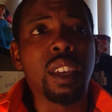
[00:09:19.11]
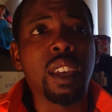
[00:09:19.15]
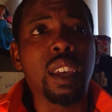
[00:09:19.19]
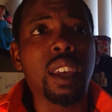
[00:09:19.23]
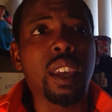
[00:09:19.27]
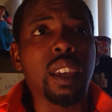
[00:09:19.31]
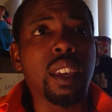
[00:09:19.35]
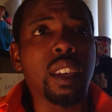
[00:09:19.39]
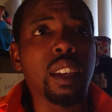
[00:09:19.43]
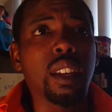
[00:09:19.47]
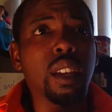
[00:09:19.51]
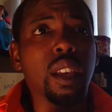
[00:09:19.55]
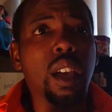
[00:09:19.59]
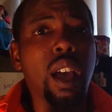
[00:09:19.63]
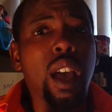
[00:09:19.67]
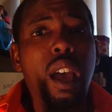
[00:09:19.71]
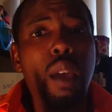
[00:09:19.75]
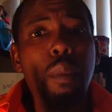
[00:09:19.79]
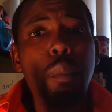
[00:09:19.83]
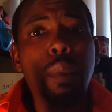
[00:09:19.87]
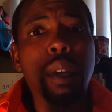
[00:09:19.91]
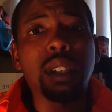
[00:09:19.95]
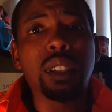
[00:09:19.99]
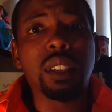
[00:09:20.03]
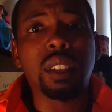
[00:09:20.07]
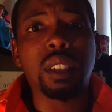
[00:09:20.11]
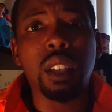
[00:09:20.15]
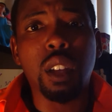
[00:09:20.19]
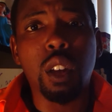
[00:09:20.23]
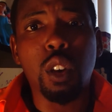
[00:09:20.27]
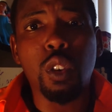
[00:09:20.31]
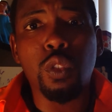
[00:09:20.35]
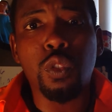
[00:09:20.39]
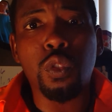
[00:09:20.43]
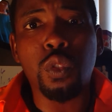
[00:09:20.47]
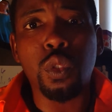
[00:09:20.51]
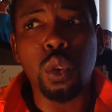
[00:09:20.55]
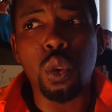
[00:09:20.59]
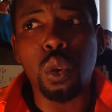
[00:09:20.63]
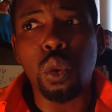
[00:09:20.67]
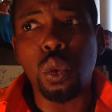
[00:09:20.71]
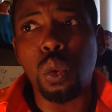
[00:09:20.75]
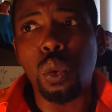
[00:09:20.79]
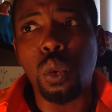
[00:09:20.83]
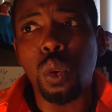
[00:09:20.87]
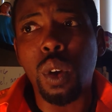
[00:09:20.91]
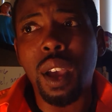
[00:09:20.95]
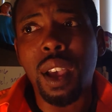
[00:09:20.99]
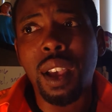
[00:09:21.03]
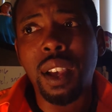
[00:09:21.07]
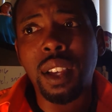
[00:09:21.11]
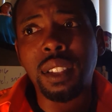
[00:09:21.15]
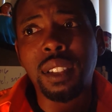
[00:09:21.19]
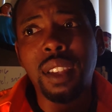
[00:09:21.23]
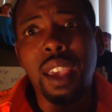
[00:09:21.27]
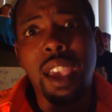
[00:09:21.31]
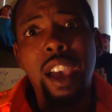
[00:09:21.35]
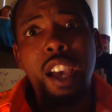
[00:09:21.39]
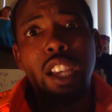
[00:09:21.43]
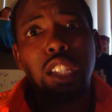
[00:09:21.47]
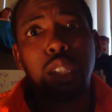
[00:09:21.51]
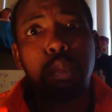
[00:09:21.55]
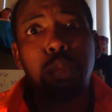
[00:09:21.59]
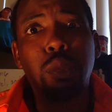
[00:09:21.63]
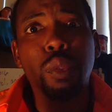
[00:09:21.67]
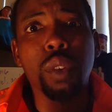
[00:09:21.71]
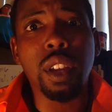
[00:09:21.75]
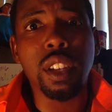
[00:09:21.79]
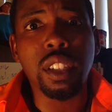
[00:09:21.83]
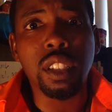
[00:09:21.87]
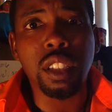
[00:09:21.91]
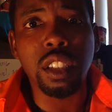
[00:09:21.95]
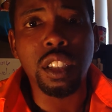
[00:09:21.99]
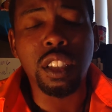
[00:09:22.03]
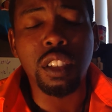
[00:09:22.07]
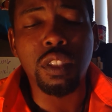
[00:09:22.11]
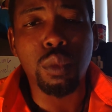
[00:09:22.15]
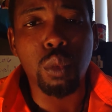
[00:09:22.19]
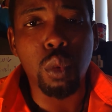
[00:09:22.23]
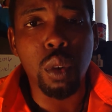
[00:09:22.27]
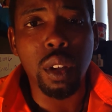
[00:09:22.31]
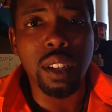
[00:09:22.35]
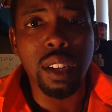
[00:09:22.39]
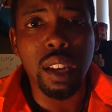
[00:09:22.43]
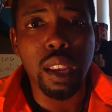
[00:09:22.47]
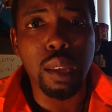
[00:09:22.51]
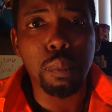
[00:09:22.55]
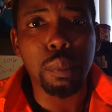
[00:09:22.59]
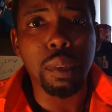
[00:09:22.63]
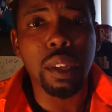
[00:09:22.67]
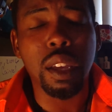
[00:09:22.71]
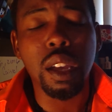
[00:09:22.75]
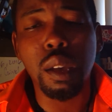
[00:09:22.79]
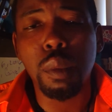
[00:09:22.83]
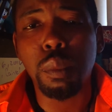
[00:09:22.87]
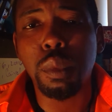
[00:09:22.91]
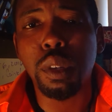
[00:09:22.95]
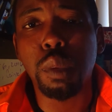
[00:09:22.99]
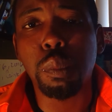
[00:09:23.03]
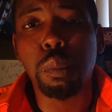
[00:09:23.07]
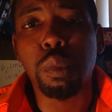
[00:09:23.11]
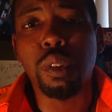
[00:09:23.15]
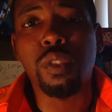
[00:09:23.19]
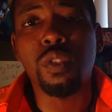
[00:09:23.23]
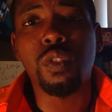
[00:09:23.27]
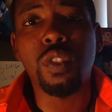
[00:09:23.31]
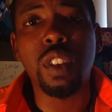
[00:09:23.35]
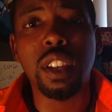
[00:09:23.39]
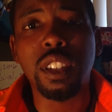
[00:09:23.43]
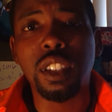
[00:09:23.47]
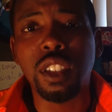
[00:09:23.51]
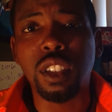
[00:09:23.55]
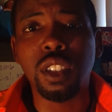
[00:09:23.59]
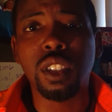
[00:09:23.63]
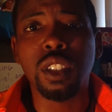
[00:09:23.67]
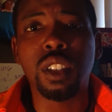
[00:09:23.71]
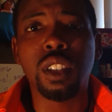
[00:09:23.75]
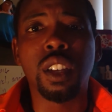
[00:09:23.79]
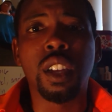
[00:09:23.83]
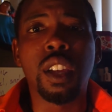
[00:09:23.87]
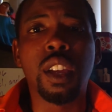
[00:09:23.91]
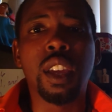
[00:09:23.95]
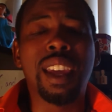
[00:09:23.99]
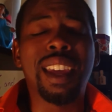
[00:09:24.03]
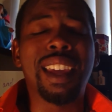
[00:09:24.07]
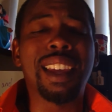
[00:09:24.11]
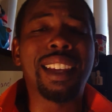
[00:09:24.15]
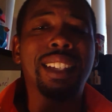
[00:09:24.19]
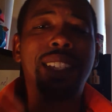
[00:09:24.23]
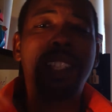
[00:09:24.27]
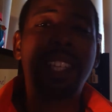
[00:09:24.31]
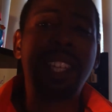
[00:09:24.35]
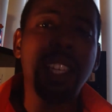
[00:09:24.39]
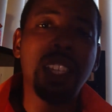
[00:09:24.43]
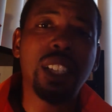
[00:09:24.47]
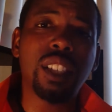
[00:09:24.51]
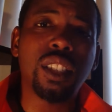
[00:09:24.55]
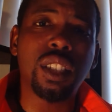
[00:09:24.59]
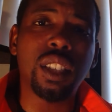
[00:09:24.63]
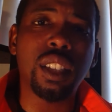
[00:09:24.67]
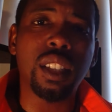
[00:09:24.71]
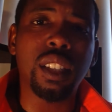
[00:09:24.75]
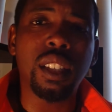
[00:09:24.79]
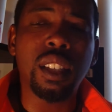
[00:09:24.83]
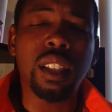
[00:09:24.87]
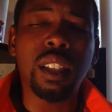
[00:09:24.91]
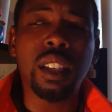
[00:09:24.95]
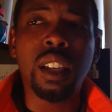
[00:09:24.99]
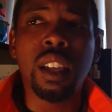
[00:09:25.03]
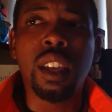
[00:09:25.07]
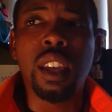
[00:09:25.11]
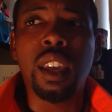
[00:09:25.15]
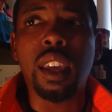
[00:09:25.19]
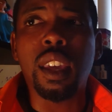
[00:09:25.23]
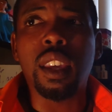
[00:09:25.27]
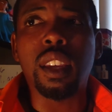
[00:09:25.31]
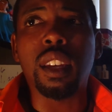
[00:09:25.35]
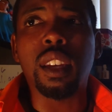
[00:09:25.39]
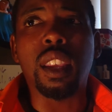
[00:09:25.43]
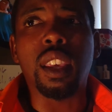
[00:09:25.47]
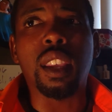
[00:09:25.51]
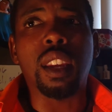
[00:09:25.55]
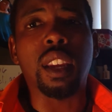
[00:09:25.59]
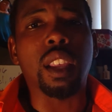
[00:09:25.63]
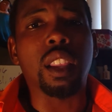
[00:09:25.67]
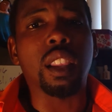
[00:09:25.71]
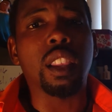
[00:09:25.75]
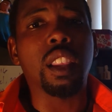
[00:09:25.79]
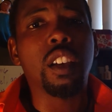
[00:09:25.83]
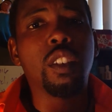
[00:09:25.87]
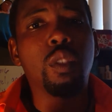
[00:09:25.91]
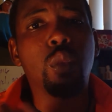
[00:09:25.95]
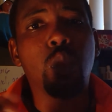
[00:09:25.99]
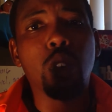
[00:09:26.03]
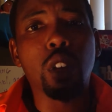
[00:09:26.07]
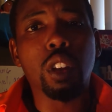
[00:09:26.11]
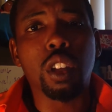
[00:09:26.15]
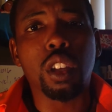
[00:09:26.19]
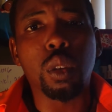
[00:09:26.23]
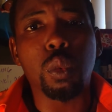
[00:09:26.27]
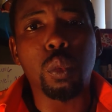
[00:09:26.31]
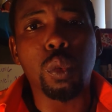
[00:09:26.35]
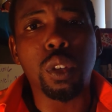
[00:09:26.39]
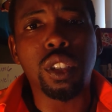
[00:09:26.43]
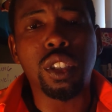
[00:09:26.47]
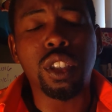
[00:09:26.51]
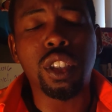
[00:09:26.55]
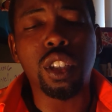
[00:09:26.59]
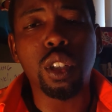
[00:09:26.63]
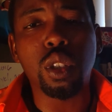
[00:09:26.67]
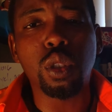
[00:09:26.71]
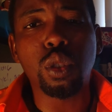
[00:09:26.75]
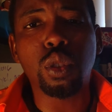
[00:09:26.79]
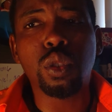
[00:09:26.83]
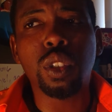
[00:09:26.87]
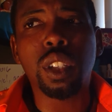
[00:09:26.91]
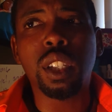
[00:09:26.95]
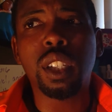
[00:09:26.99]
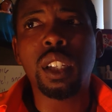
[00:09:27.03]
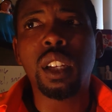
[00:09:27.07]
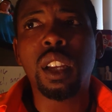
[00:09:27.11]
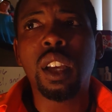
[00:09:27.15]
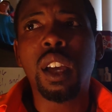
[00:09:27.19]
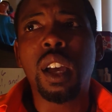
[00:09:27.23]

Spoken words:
And I myself, who has aspirations of one day becoming a professor and teaching, and I love working with children,